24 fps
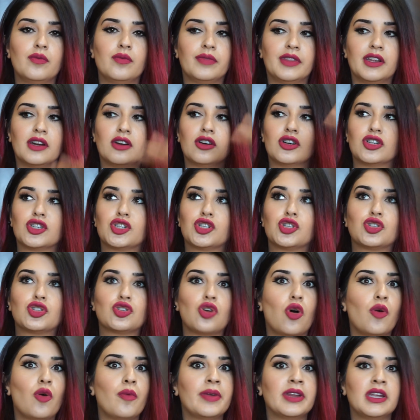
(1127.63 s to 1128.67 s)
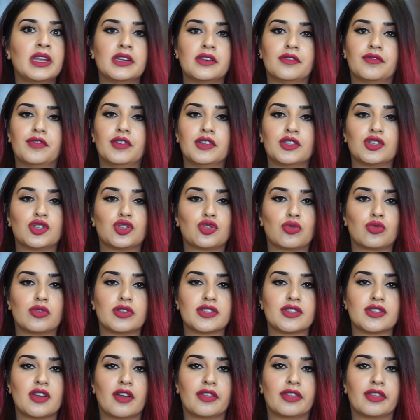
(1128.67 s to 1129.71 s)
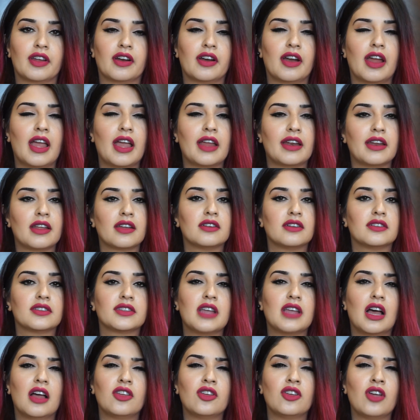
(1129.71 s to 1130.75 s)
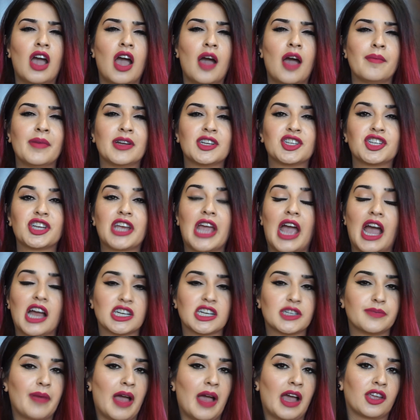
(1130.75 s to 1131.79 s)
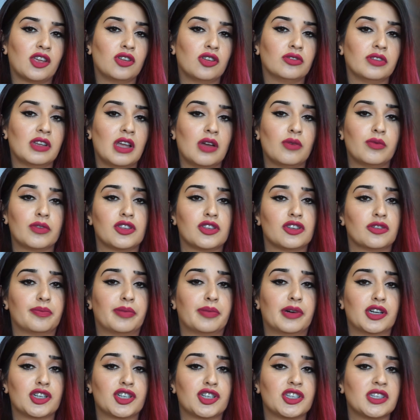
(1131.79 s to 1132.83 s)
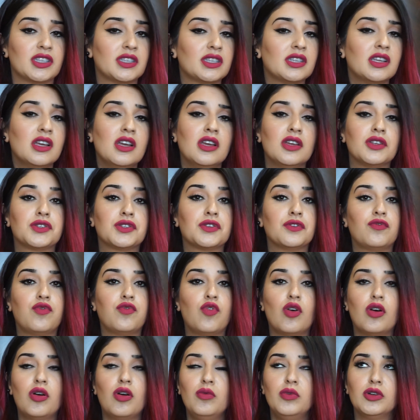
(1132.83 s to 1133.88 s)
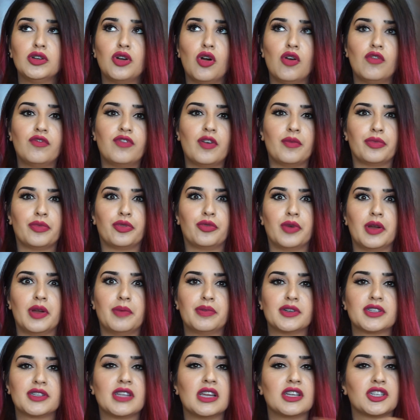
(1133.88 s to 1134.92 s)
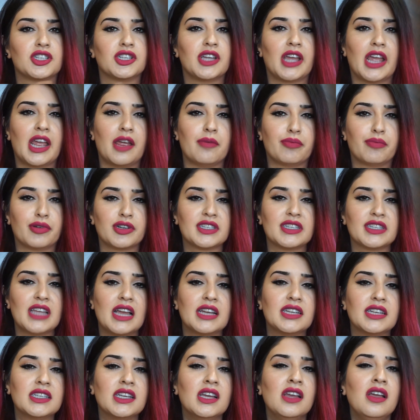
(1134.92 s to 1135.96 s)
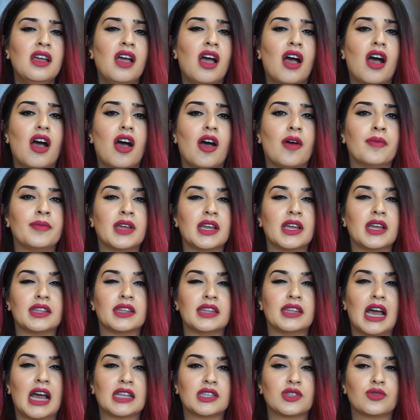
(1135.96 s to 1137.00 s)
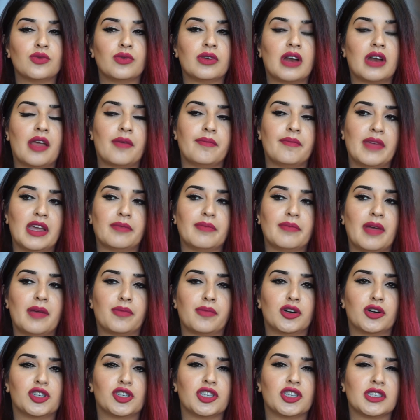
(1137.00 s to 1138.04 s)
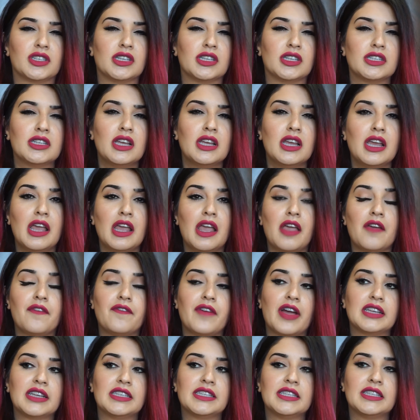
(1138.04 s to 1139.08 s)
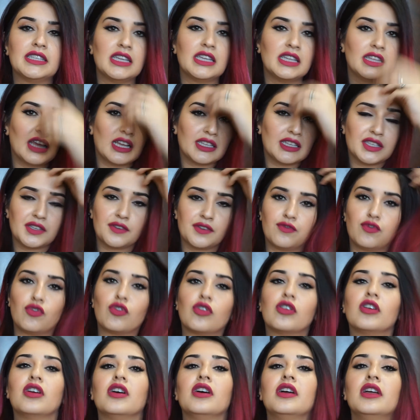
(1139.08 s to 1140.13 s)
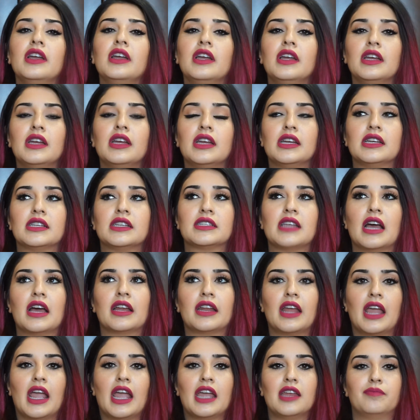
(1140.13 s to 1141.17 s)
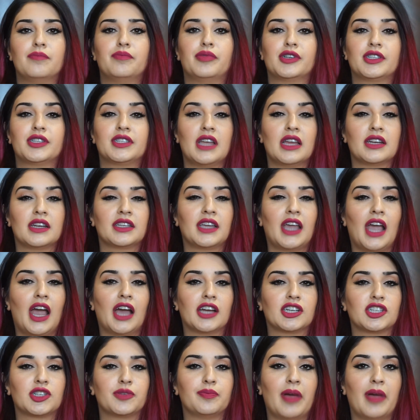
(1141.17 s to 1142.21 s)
There are so many different stores on there, and it'll tell you how much cash back you'll get with your purchase. Sephora will go from 3% to 8%, and that's when I make my purchases. If I see that Sephora is at 8% cash